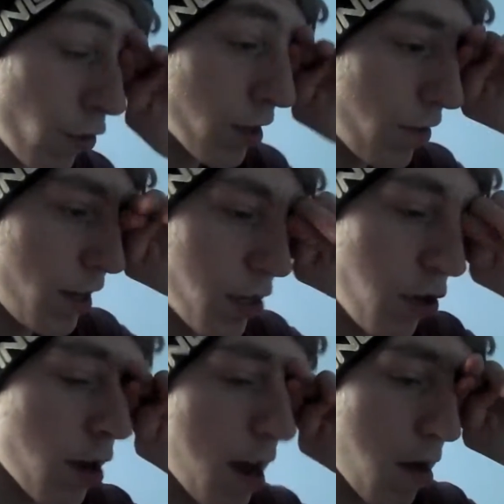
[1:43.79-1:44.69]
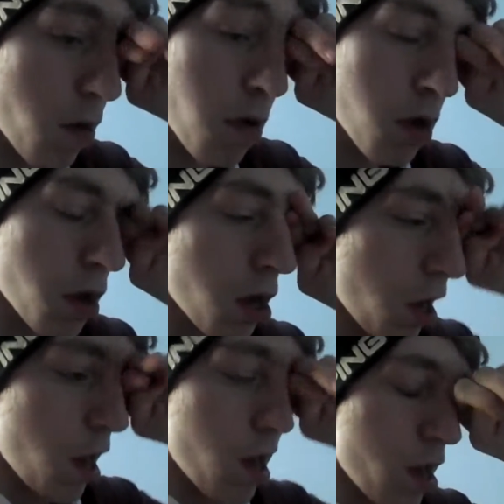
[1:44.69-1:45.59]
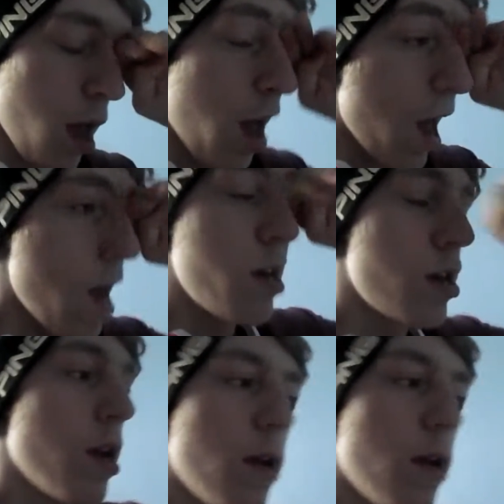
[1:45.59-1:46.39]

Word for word: seventy-two now. And